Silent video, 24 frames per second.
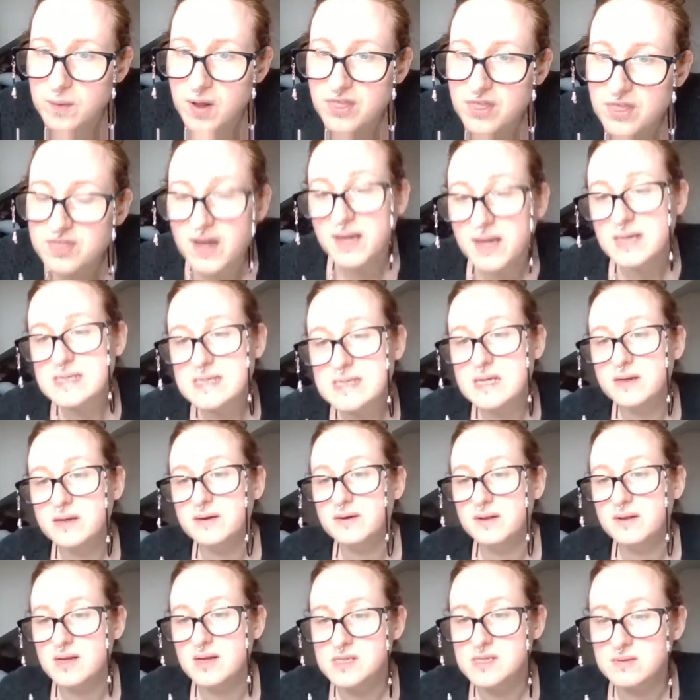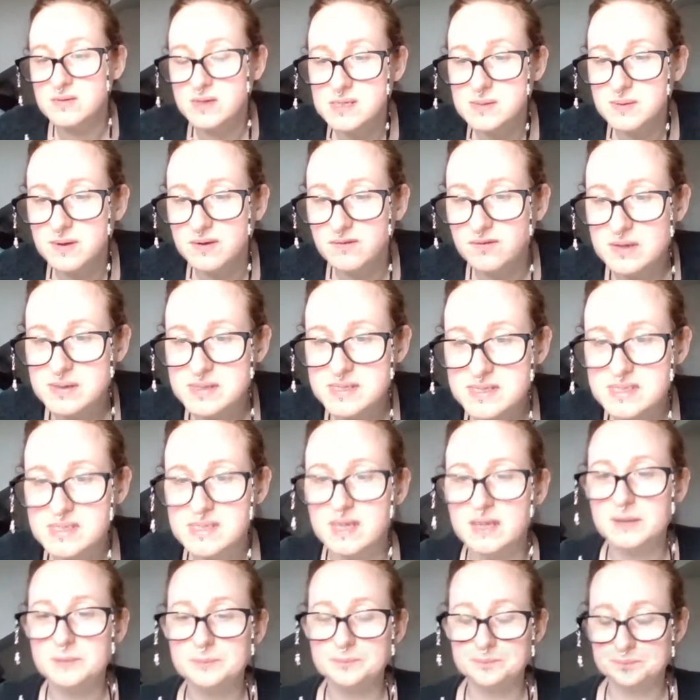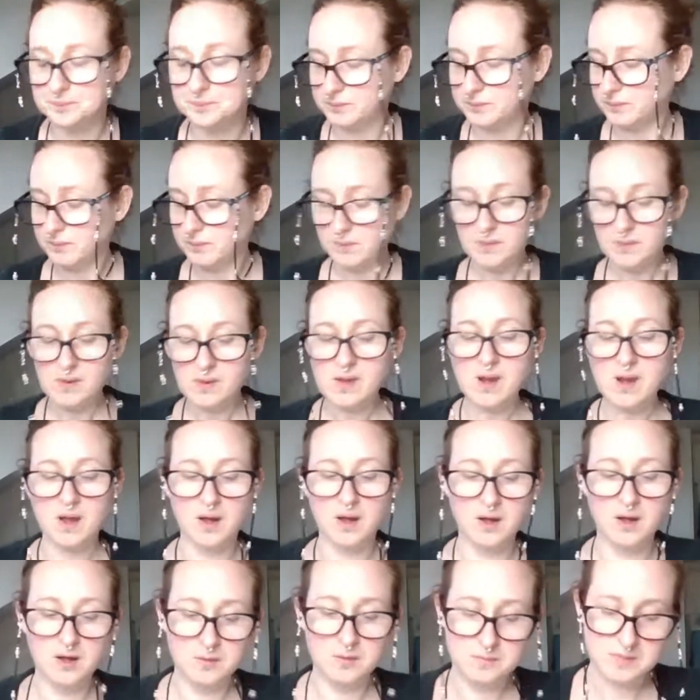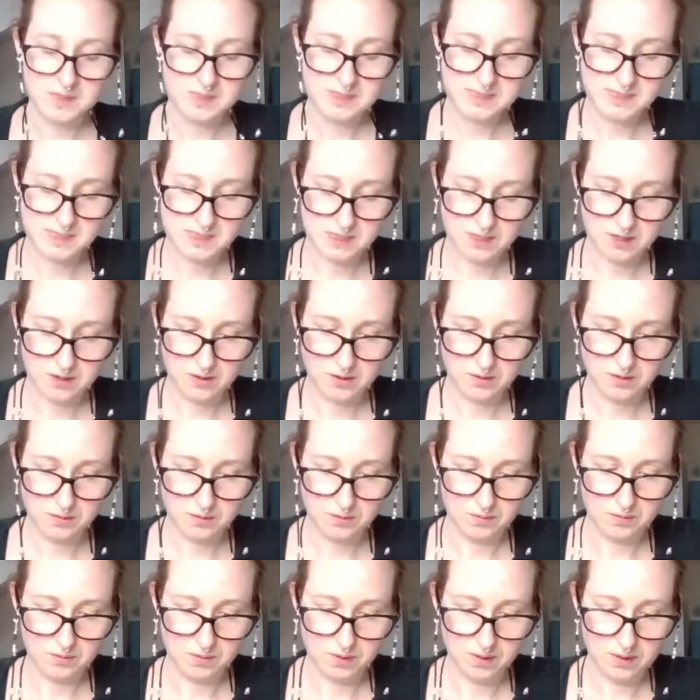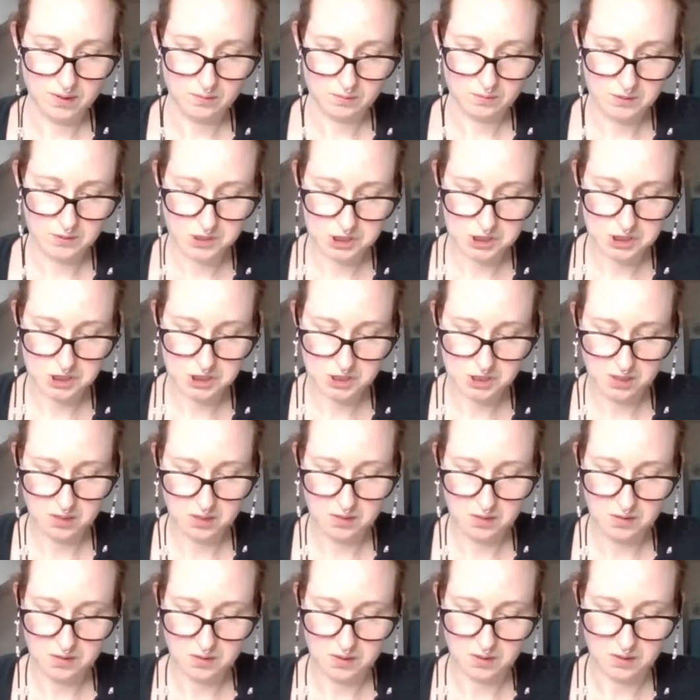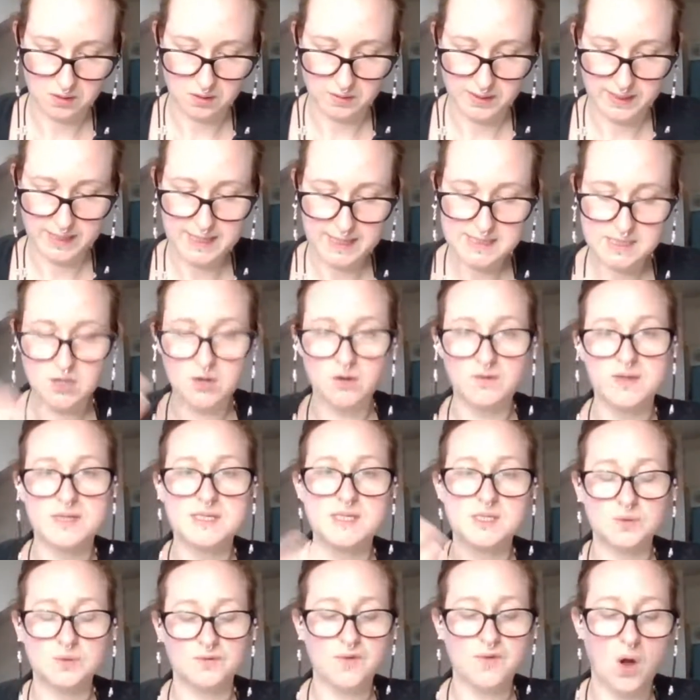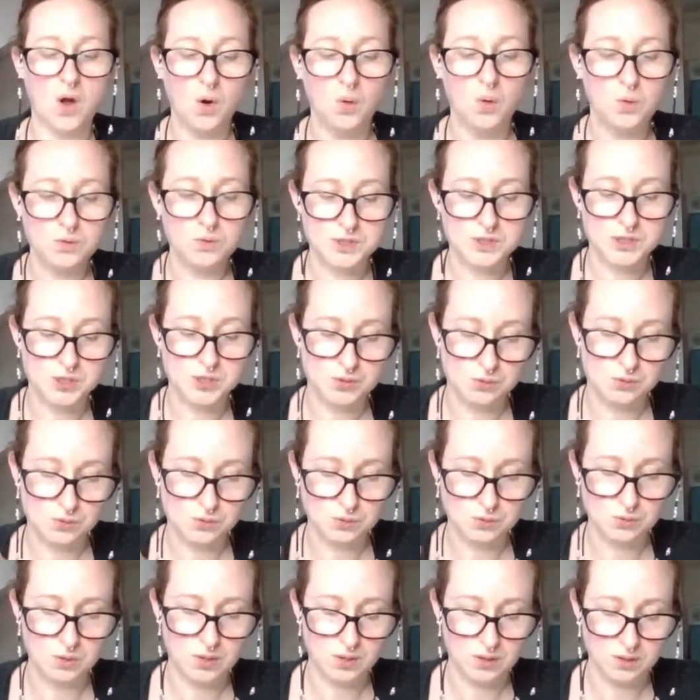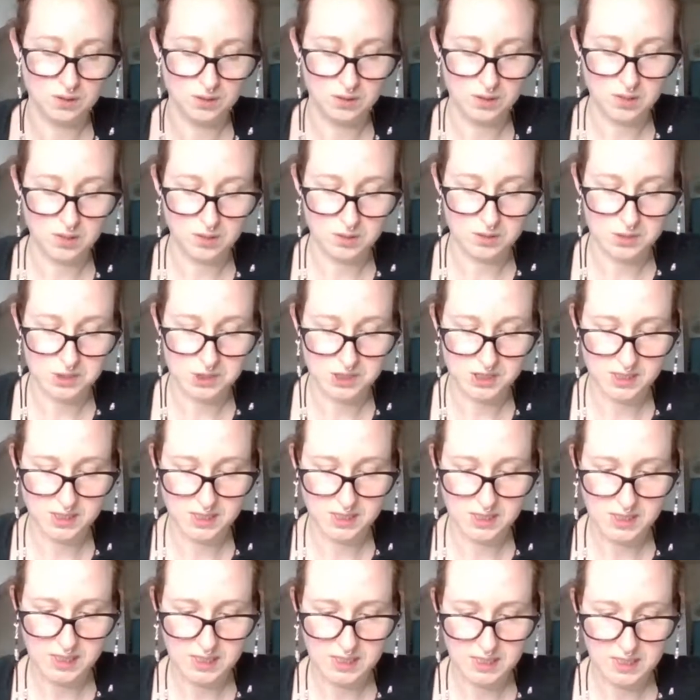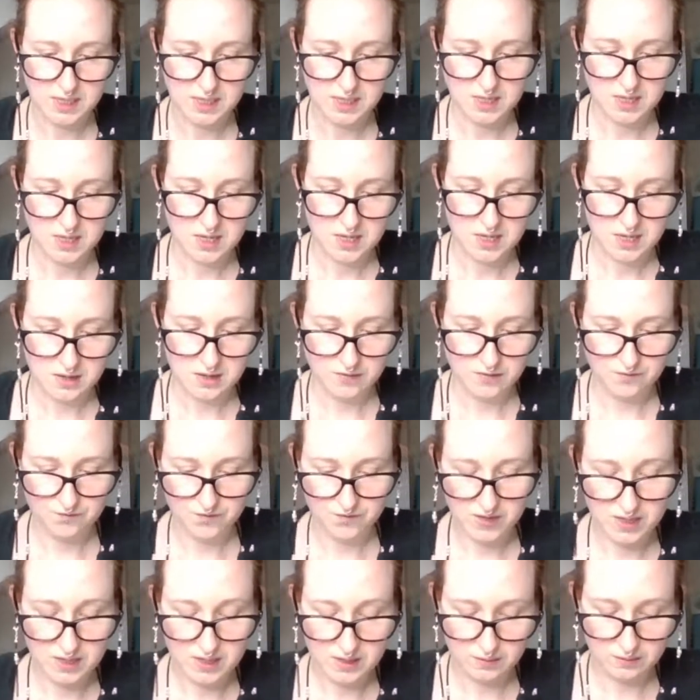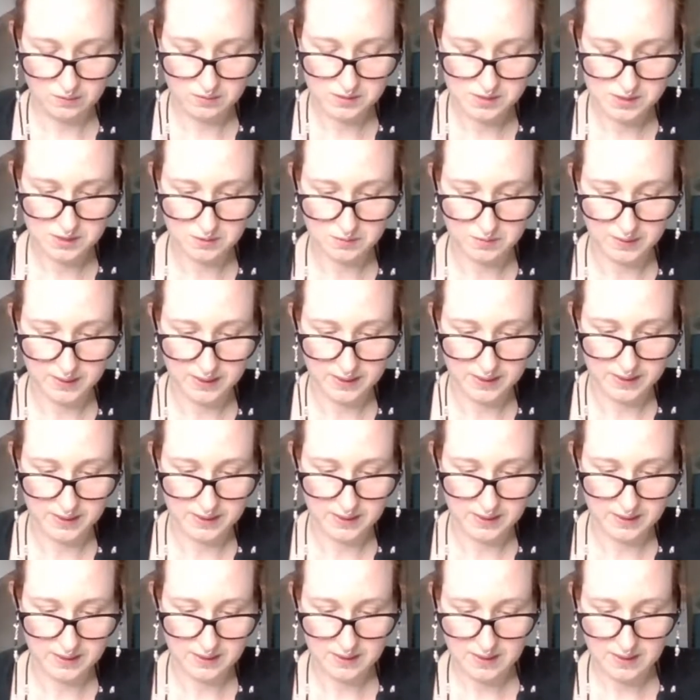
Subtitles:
Thanks, Lou, that's really sweet of you to say. So I will show you, and it's got this sort of old school collage-y feel to it.